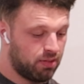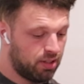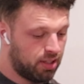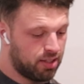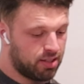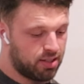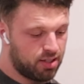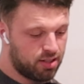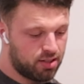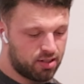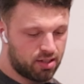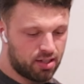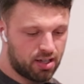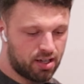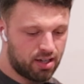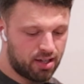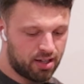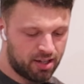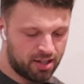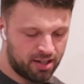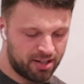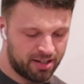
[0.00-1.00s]
This
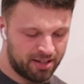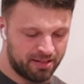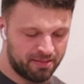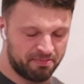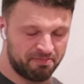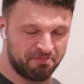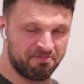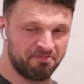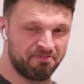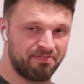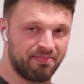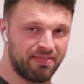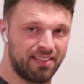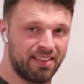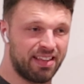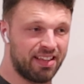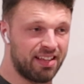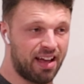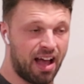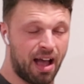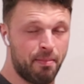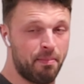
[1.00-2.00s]
is
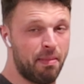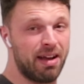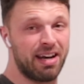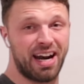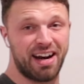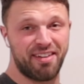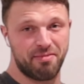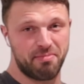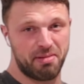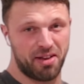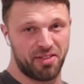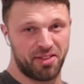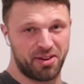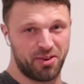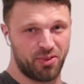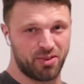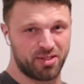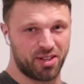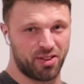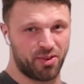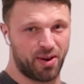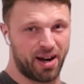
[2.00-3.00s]
I might not even be able to do
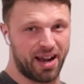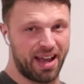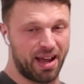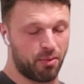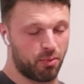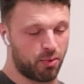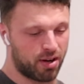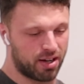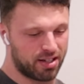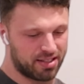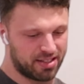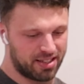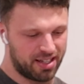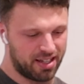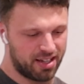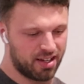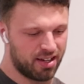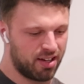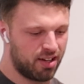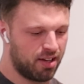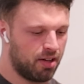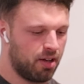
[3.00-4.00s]
this on the right hand. We're gonna
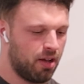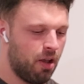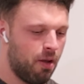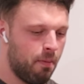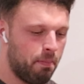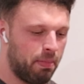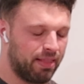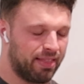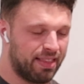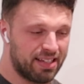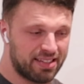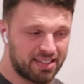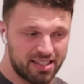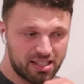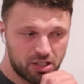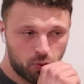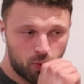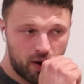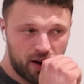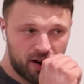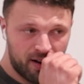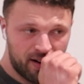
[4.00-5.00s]
see. But this is
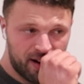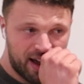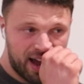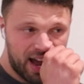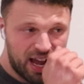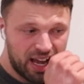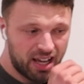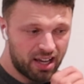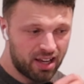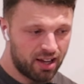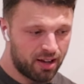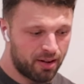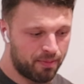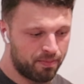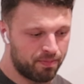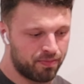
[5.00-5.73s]
where like